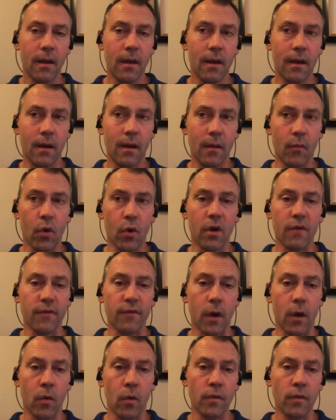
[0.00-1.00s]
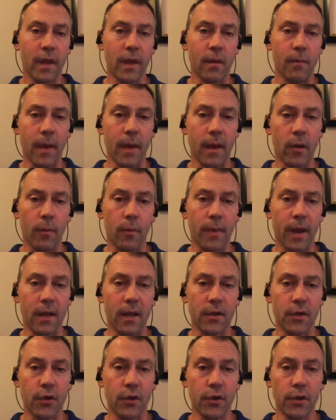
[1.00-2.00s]
uh, more of a hone than a metal
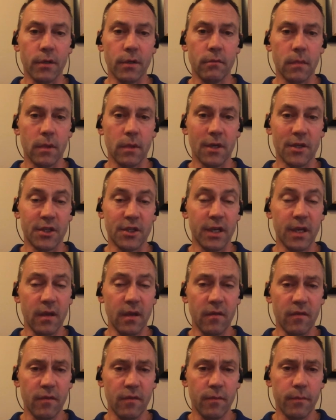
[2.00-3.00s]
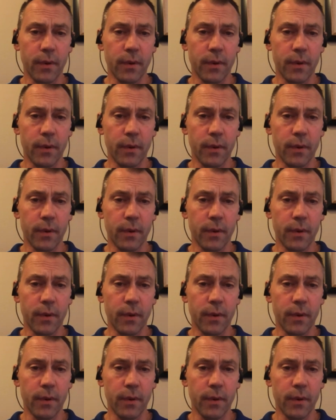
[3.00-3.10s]
bond could achieve.